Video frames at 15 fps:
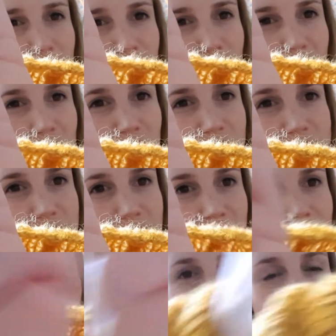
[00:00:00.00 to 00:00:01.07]
that looks like the
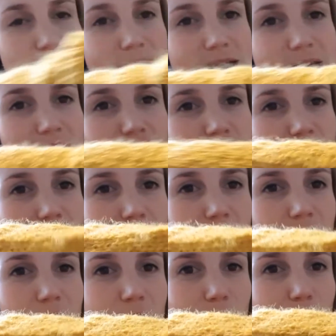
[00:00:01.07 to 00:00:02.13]
garter stitch,
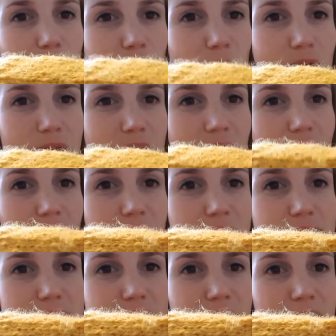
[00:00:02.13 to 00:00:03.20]
but on the other
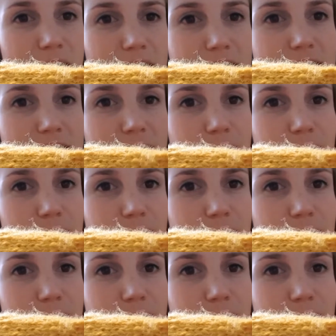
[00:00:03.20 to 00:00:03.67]
side,